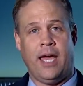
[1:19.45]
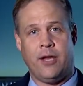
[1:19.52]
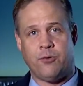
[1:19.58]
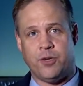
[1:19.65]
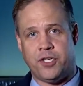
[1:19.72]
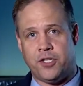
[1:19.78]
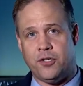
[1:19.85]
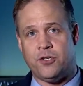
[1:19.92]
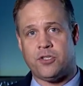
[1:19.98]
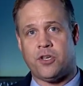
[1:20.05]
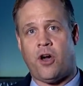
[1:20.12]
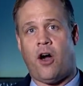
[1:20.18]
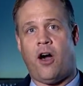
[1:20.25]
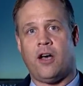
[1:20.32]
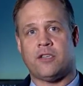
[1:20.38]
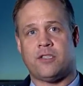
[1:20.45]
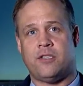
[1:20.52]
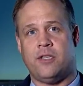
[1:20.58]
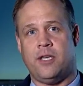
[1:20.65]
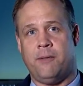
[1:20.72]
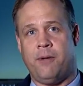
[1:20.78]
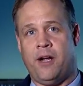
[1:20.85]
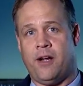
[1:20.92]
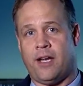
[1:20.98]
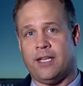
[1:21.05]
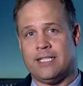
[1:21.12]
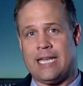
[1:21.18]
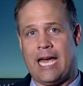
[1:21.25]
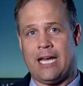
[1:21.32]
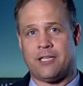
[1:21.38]
and reduce costs to the
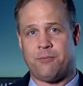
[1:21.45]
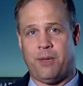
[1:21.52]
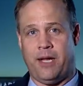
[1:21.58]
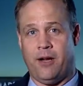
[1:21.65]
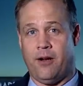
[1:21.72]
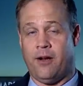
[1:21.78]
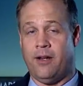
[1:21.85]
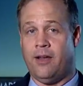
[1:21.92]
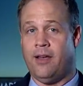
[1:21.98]
American taxpayer.